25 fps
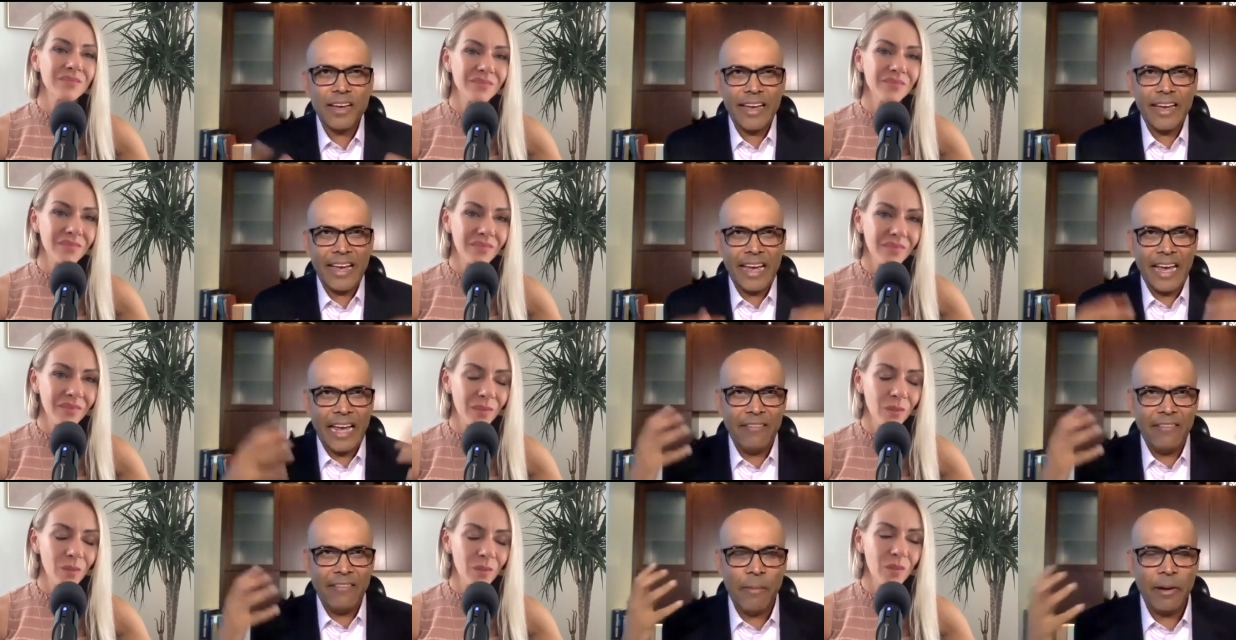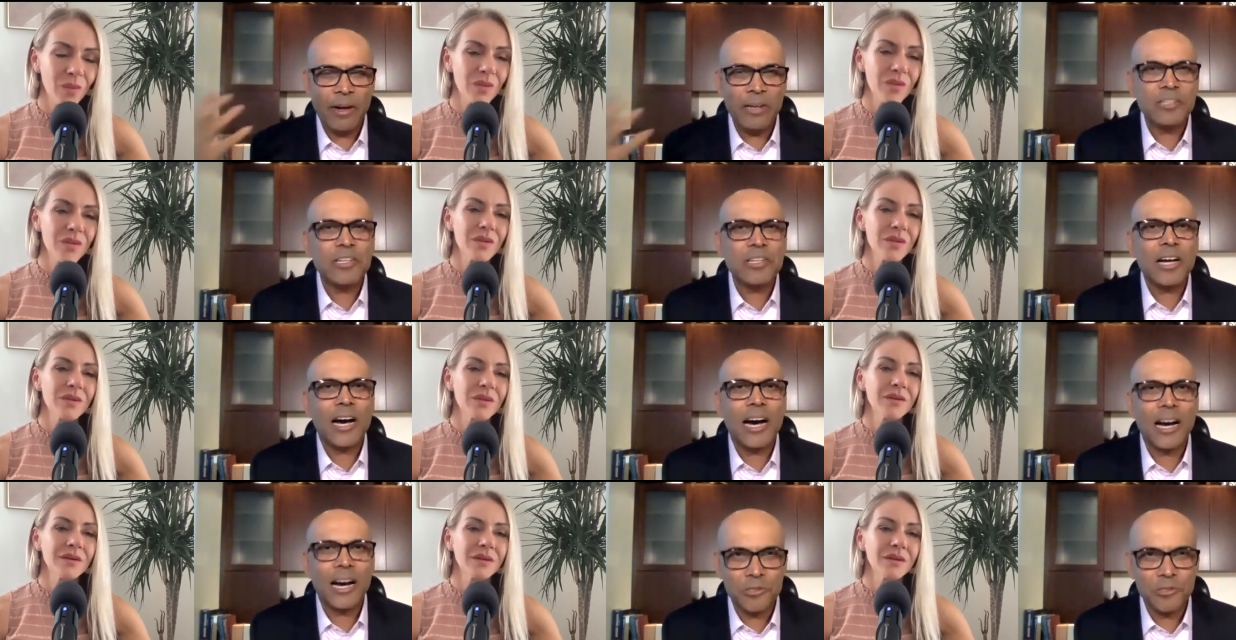Speaker 1: environmental
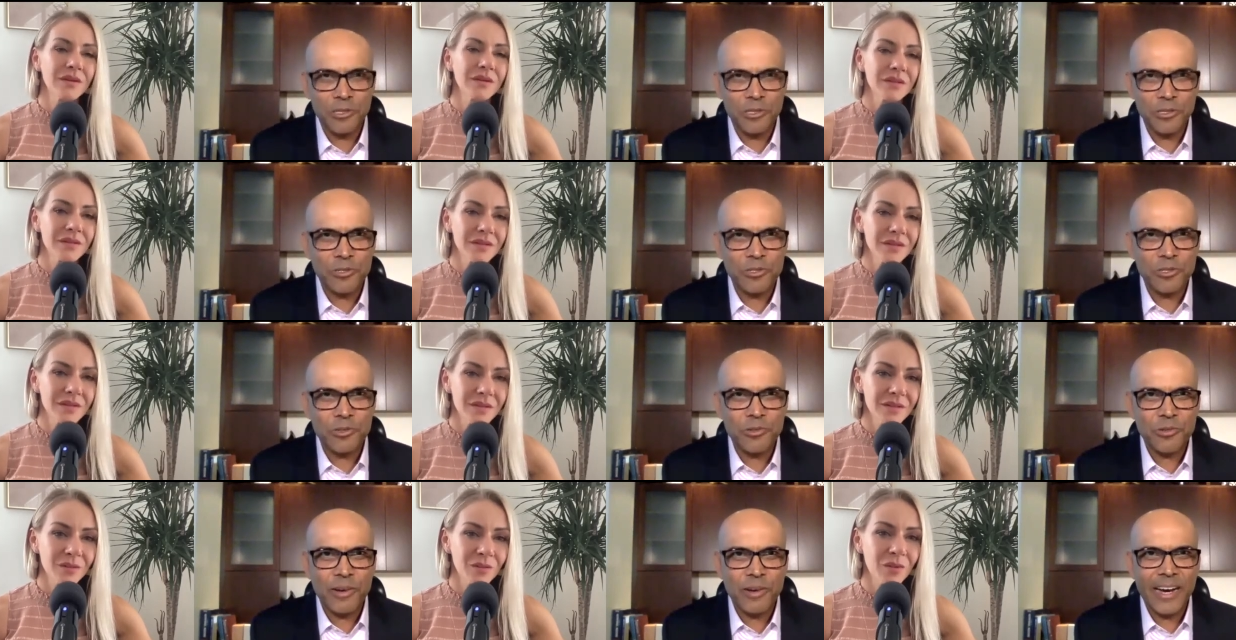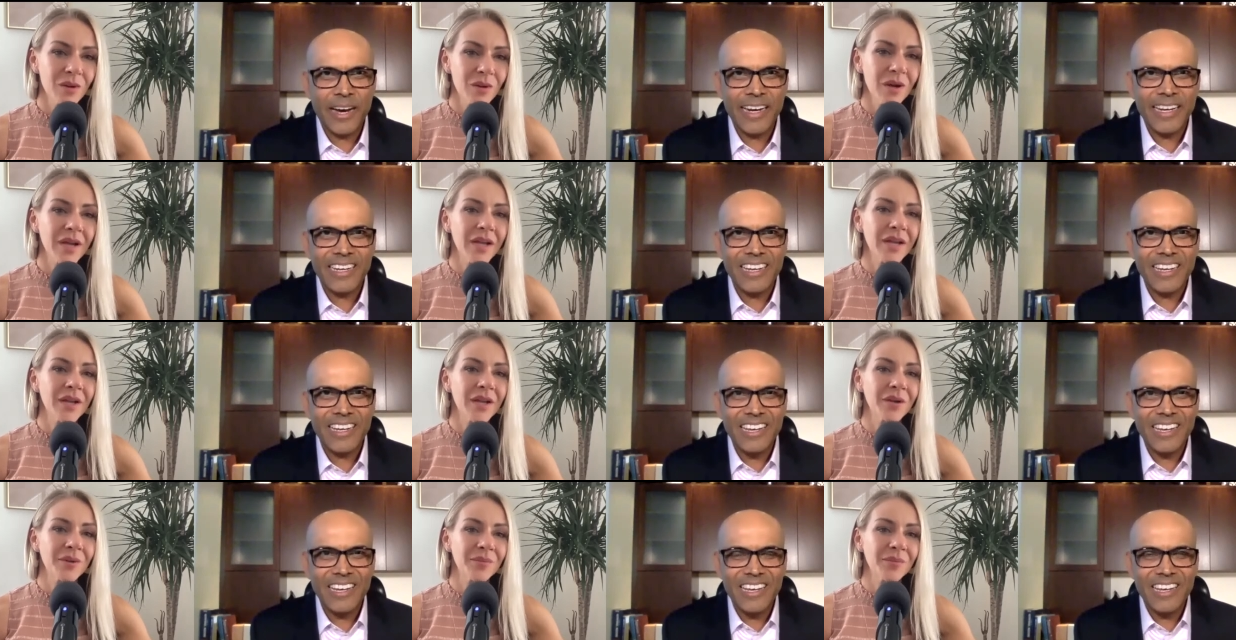toxins, right?
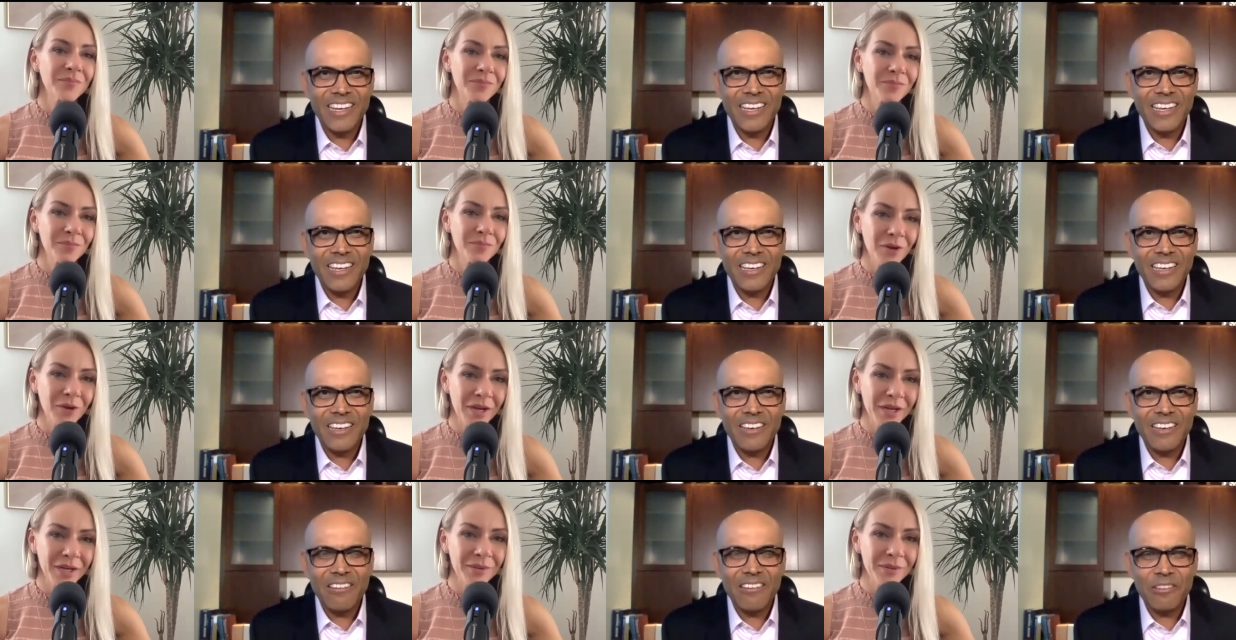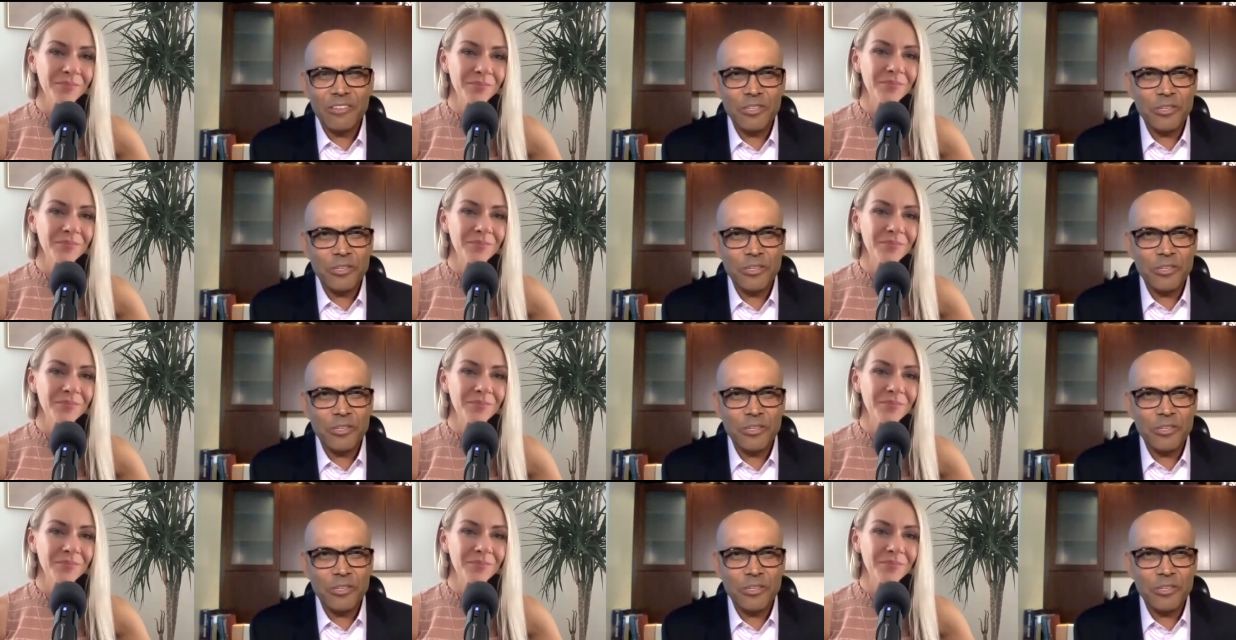Right, right.